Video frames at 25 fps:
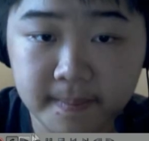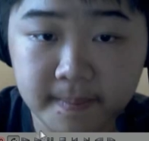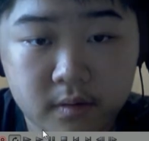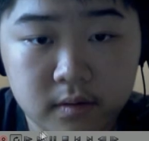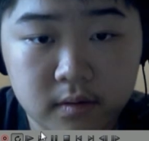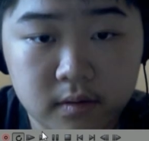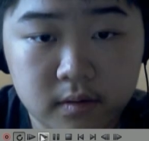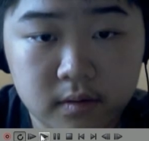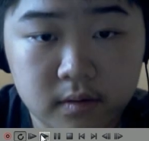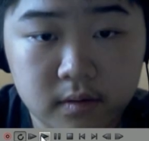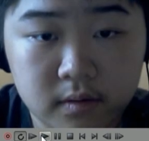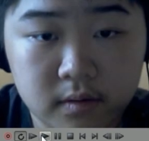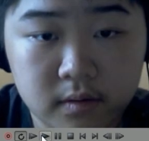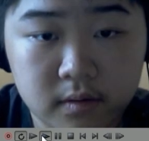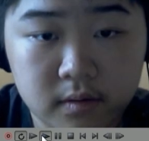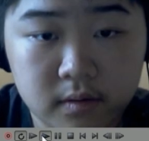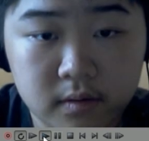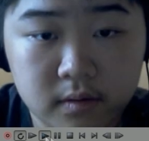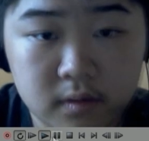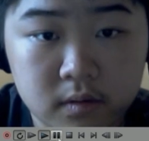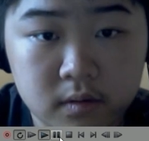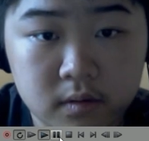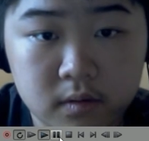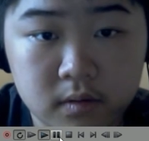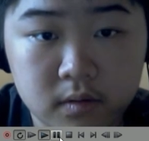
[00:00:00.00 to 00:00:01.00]

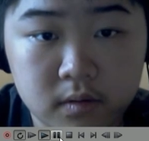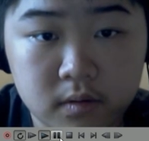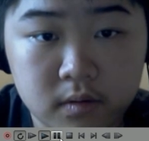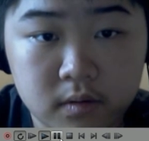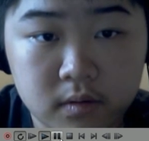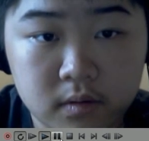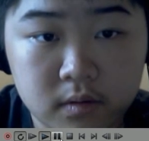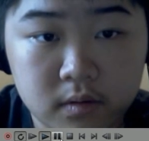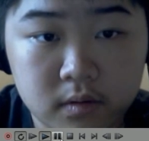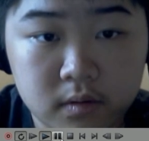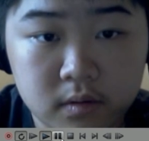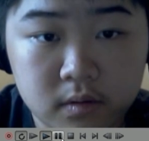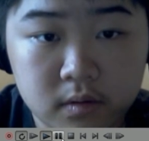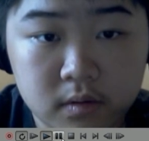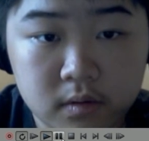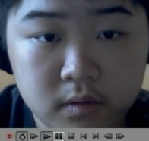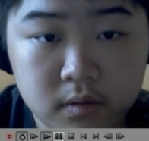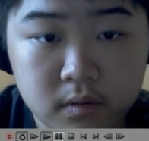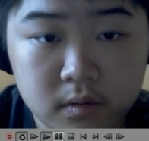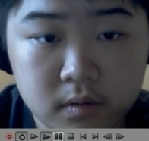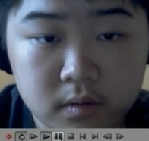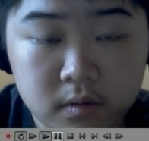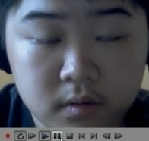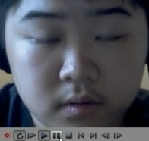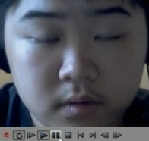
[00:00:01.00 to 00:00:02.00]

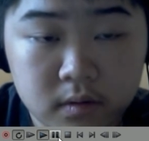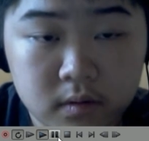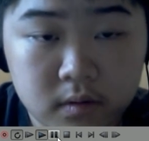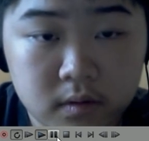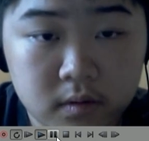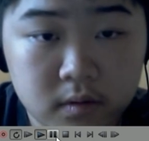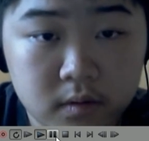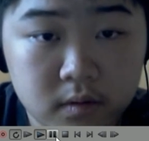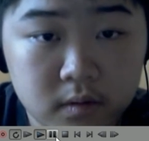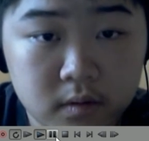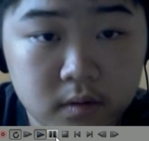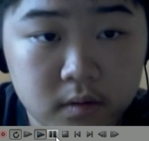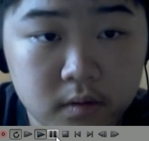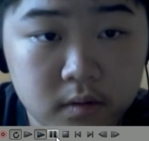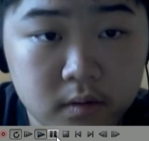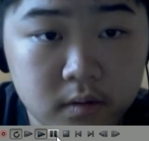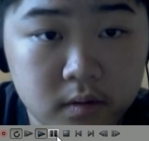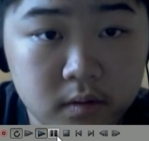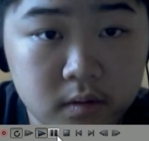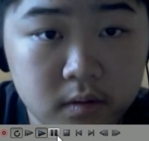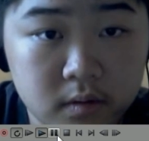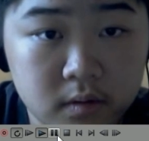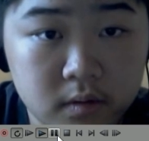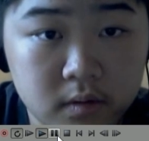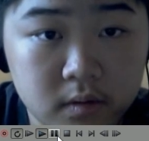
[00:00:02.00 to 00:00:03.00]

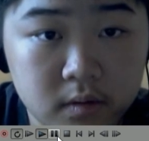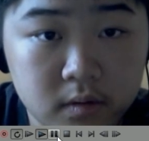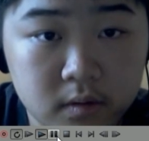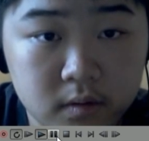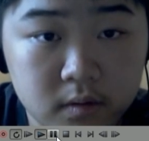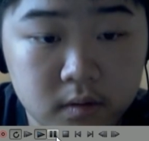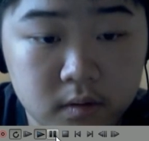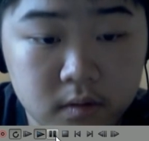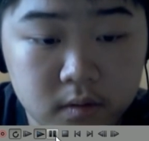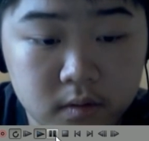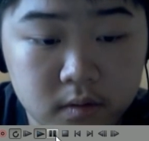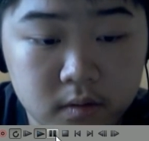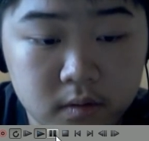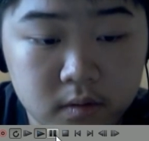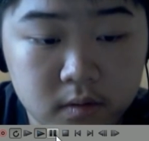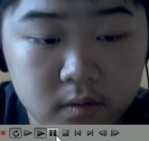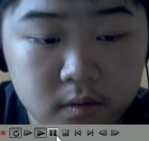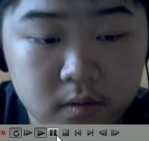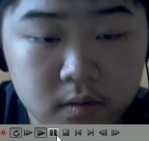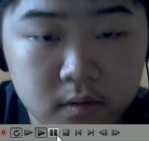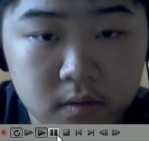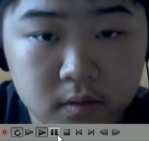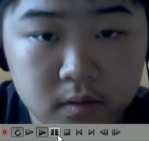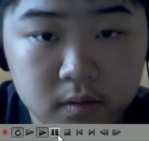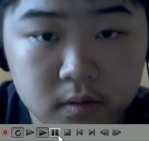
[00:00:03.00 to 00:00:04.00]

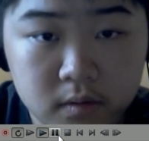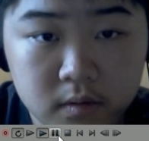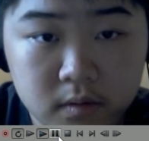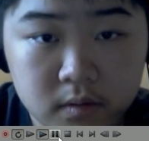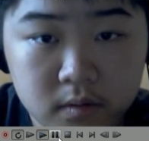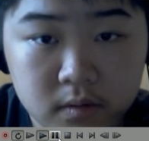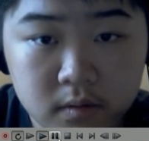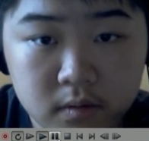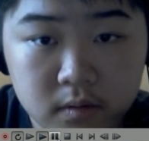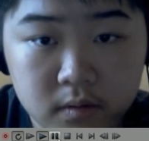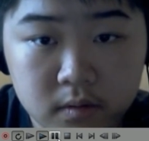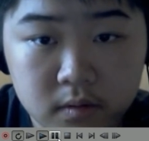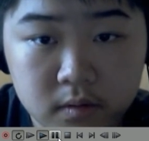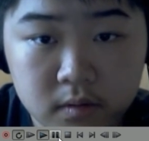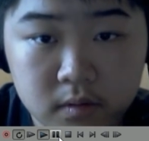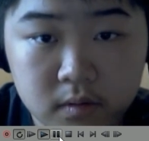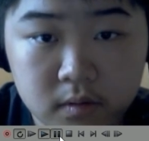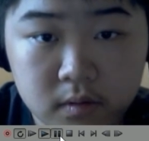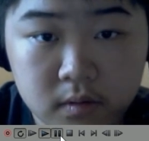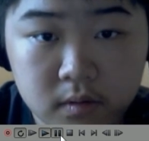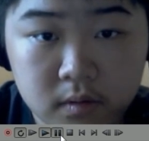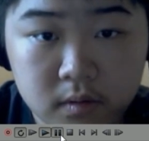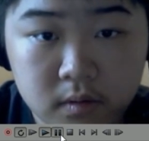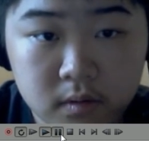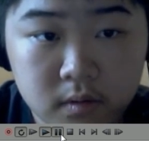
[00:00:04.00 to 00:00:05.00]

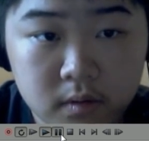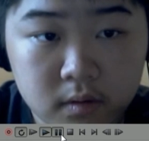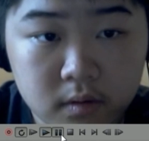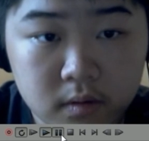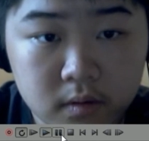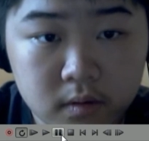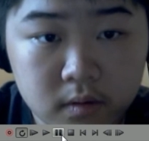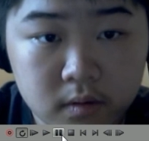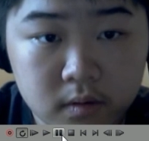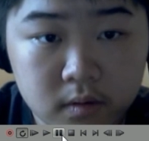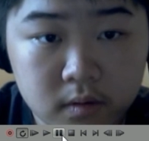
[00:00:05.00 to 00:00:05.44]
(no one is talking)